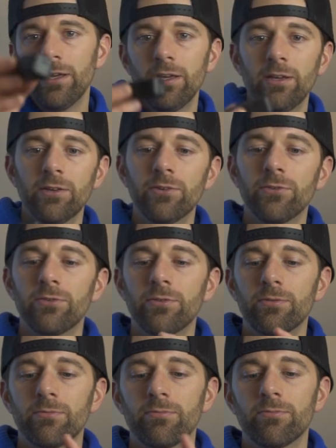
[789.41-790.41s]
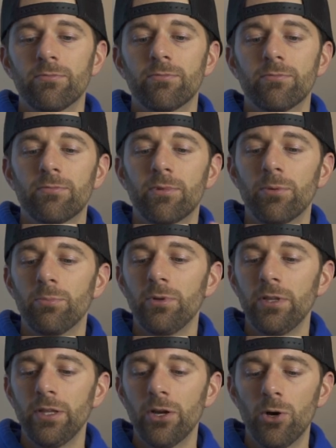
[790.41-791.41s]
is
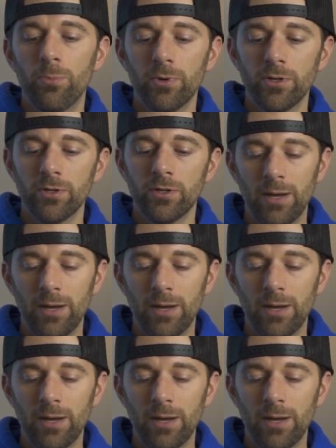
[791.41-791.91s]
completely open.